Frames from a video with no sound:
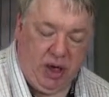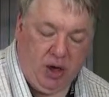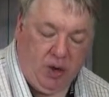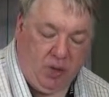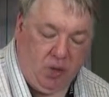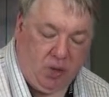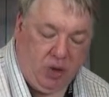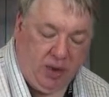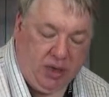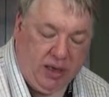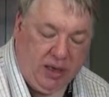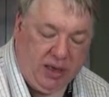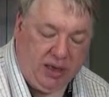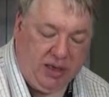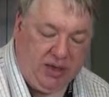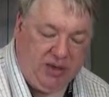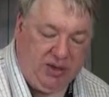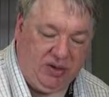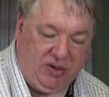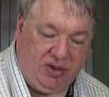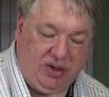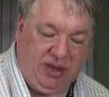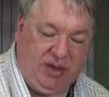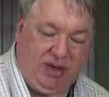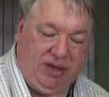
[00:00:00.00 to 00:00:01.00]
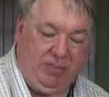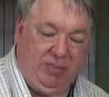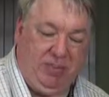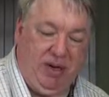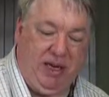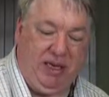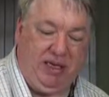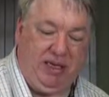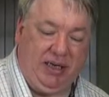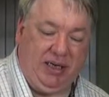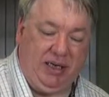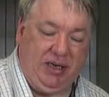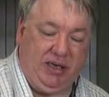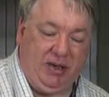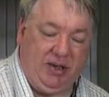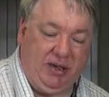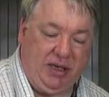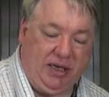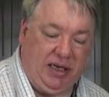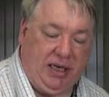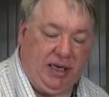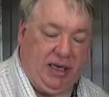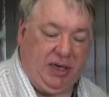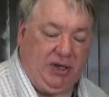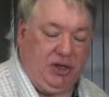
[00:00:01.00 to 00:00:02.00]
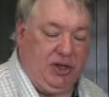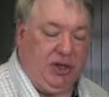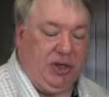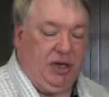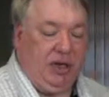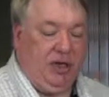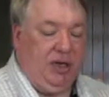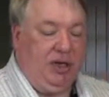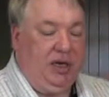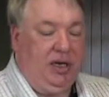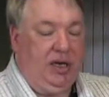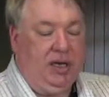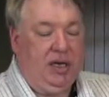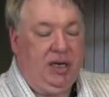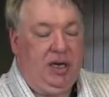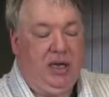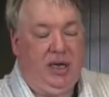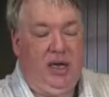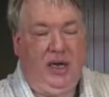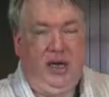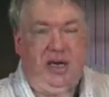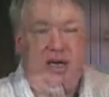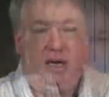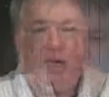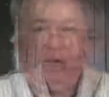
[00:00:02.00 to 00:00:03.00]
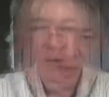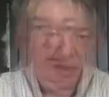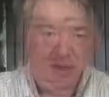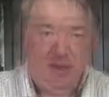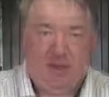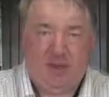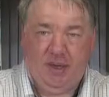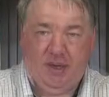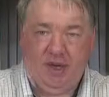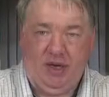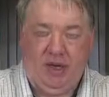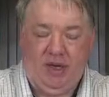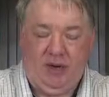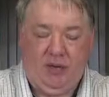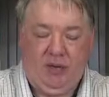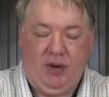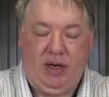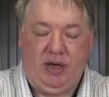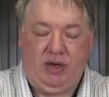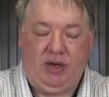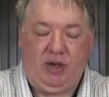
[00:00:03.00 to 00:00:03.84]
What that does is basically does the collection. Now then, you want a right.